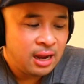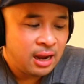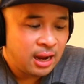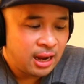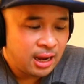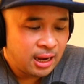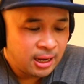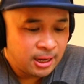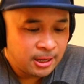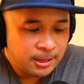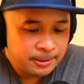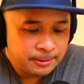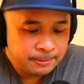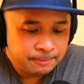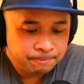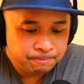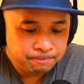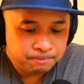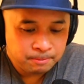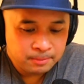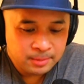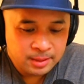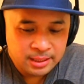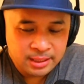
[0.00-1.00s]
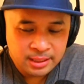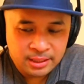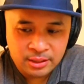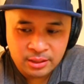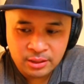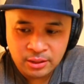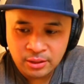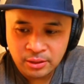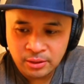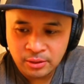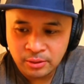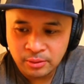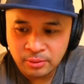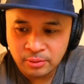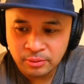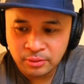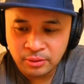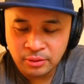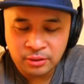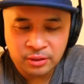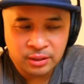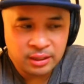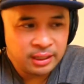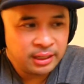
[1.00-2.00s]
You know,
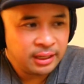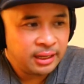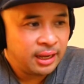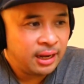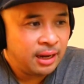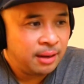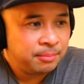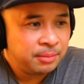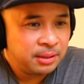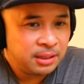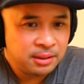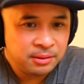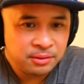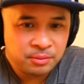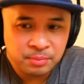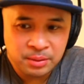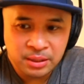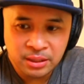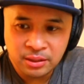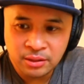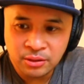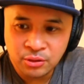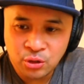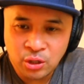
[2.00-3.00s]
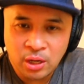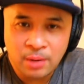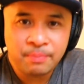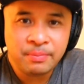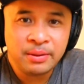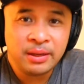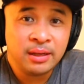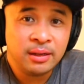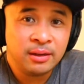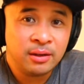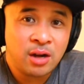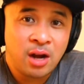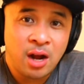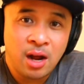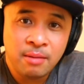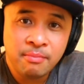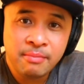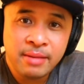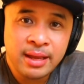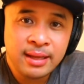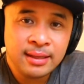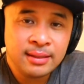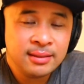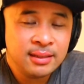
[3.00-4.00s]
I'm going to be dropping
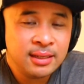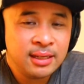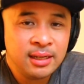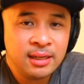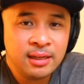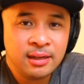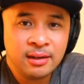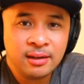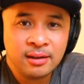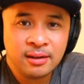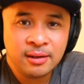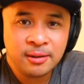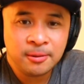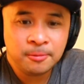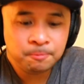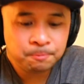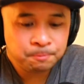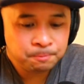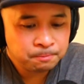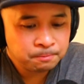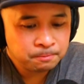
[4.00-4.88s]
comments here